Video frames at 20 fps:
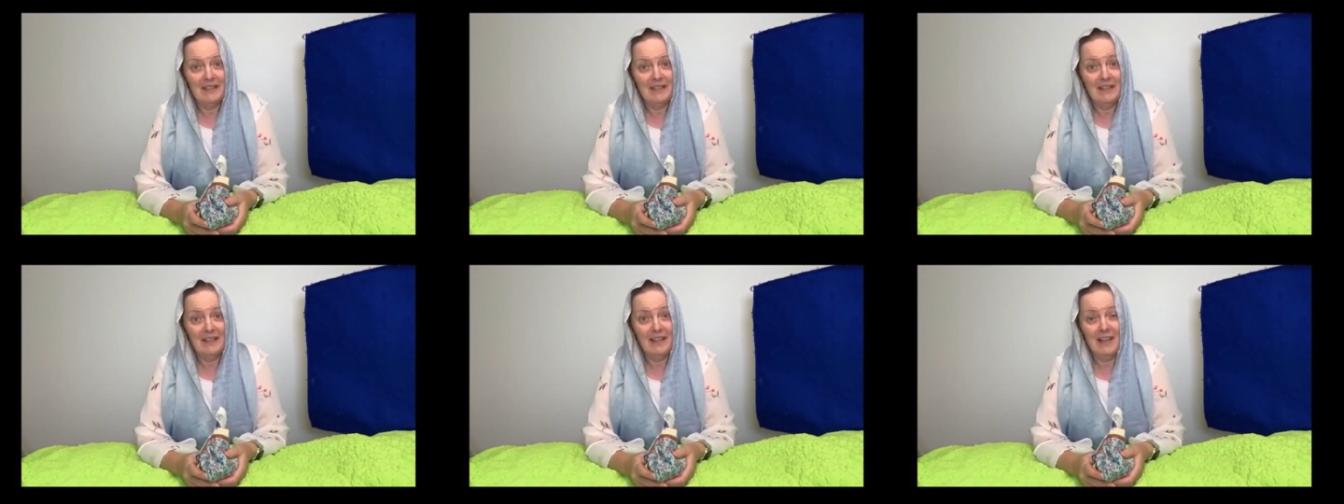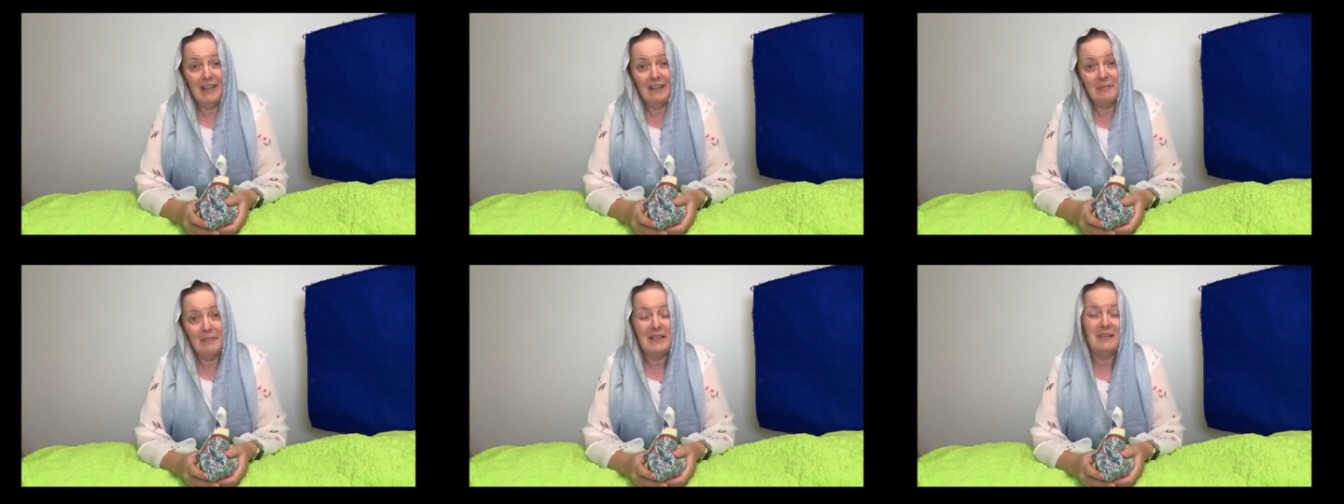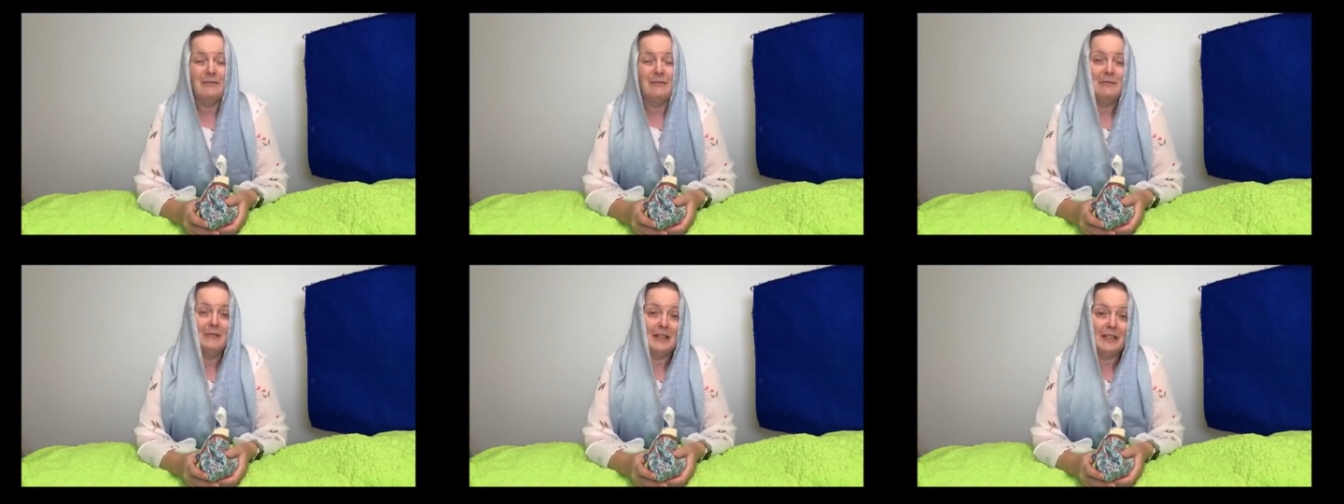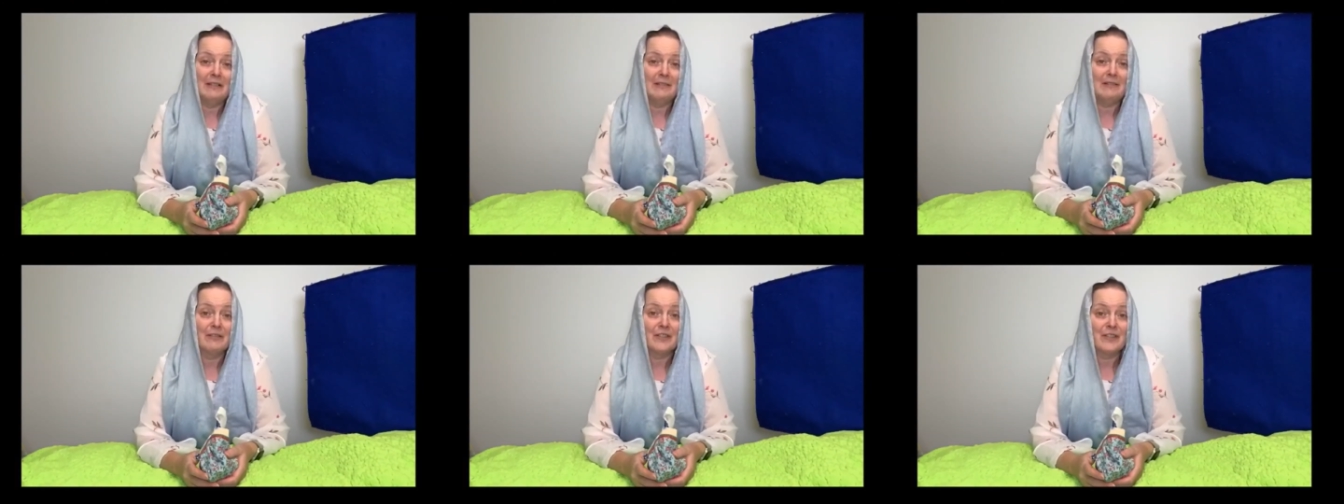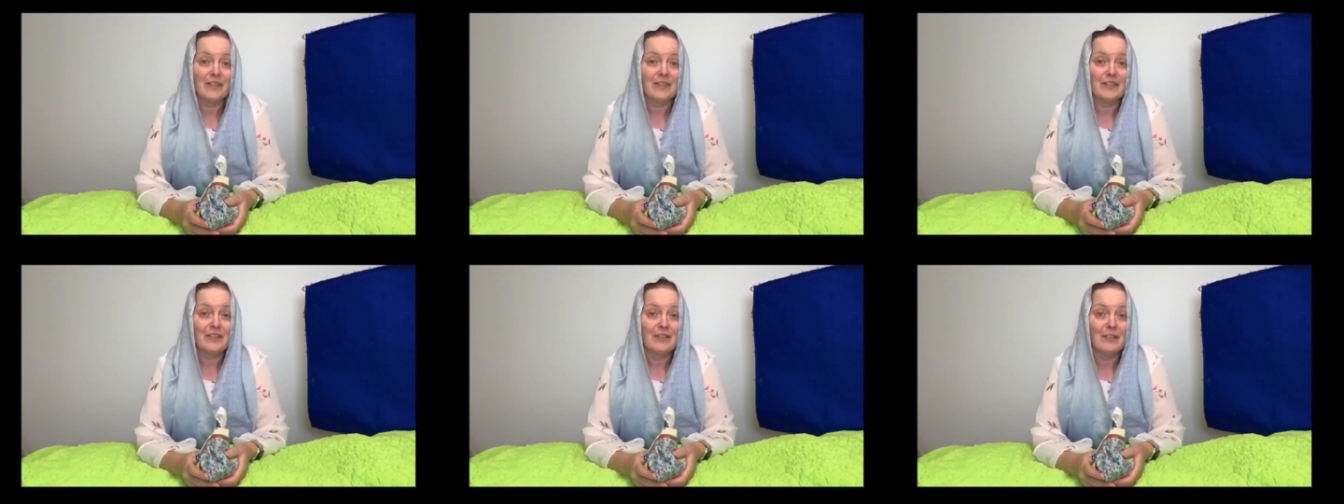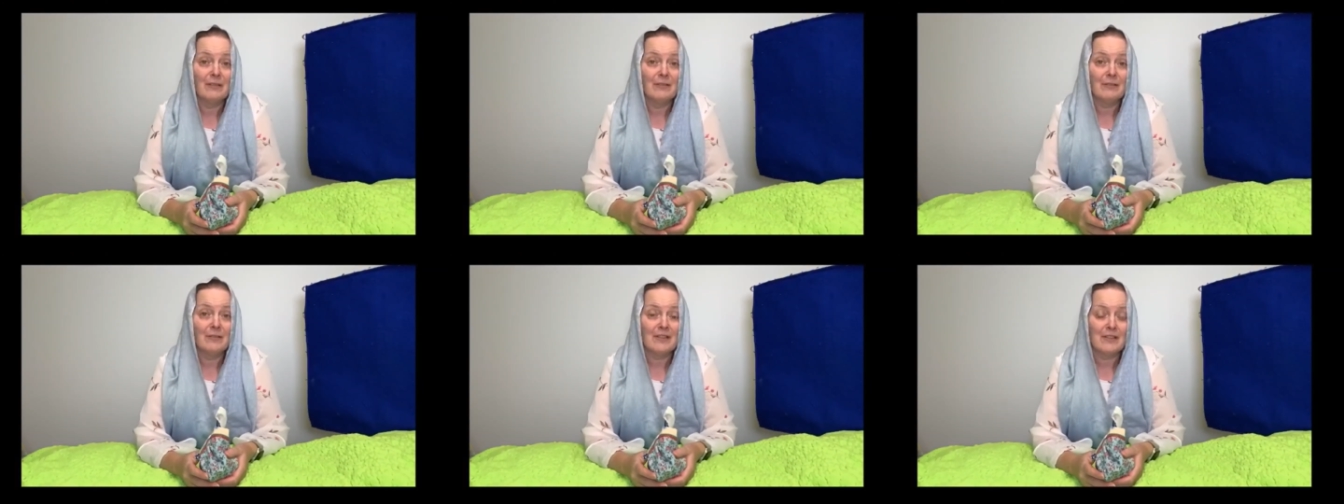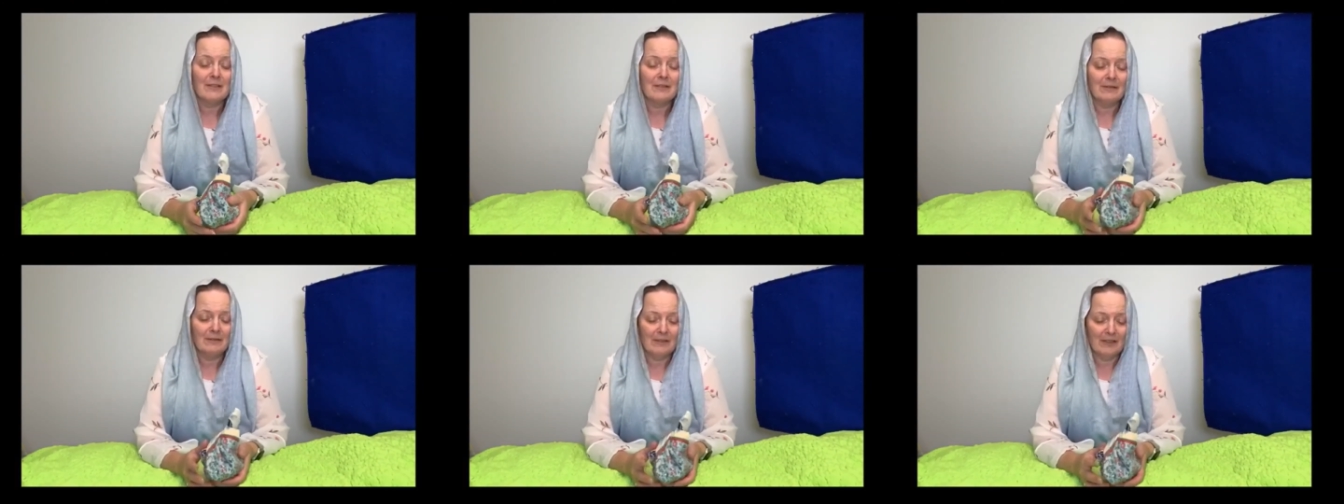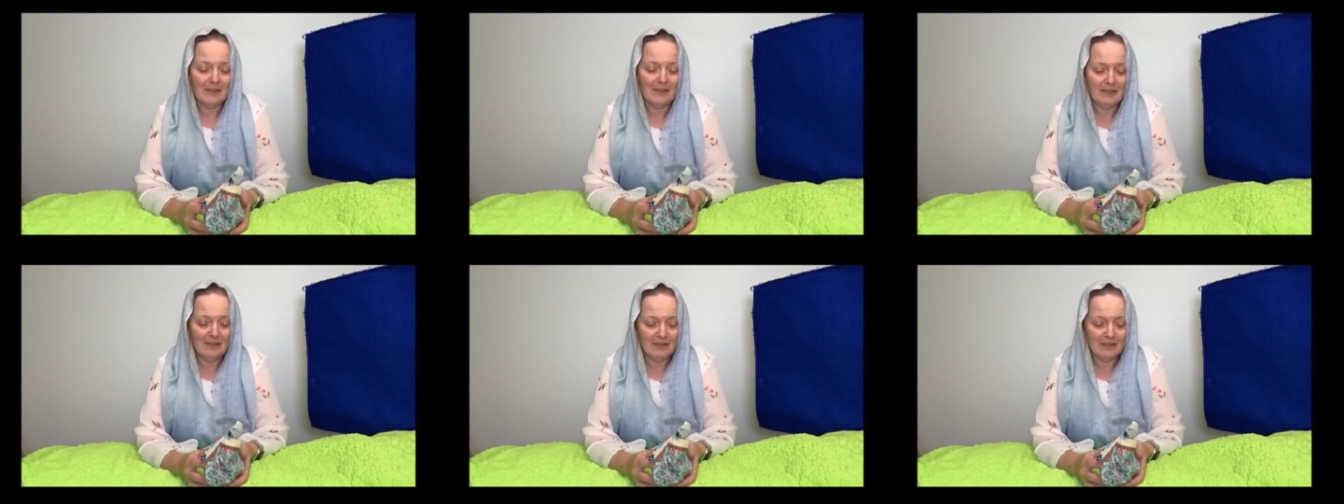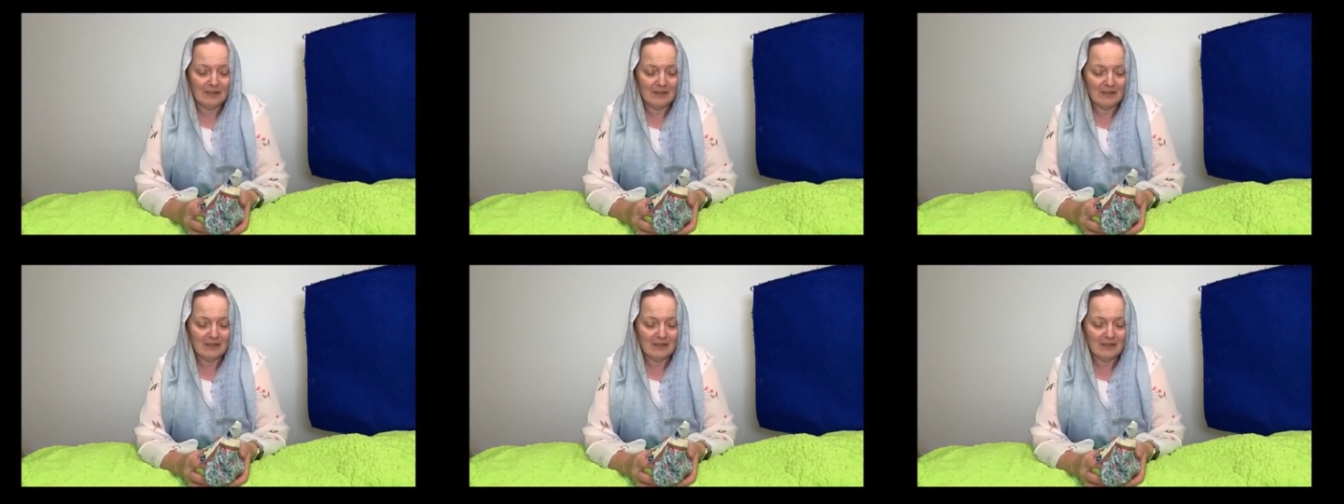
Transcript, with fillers: I've been away for so, so long.